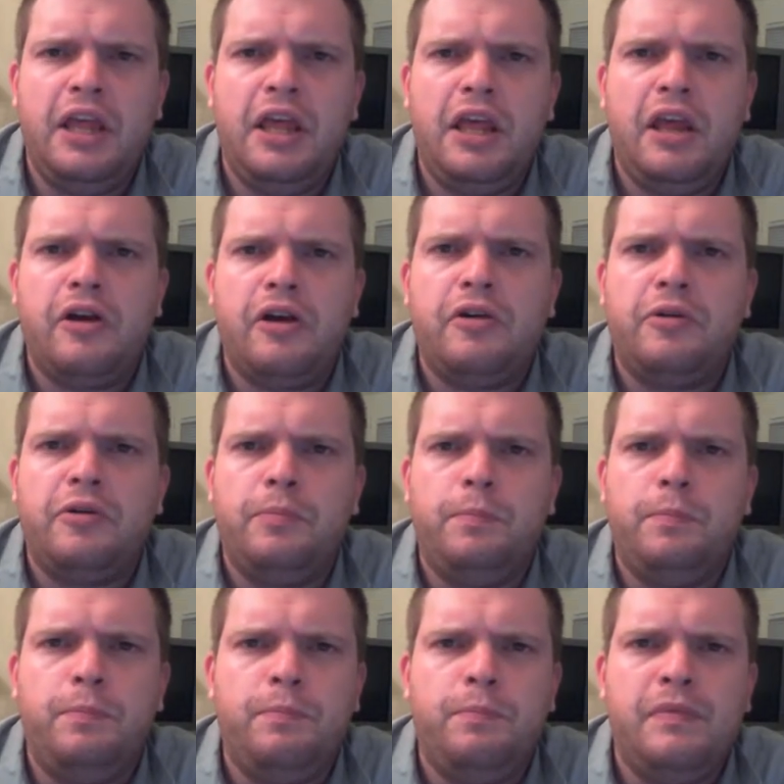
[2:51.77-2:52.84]
here
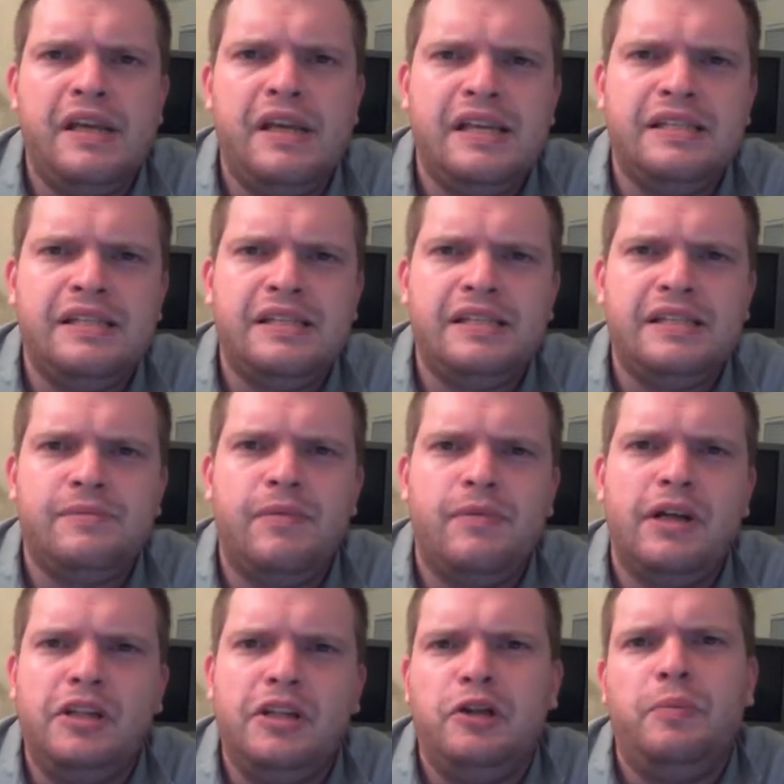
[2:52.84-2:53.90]
is
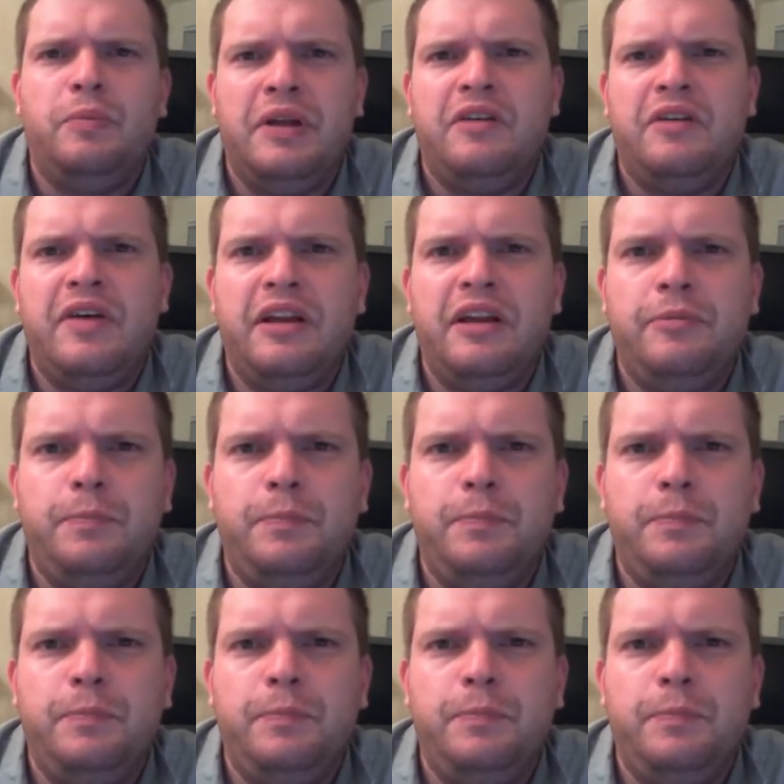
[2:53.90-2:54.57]
a little bit of it.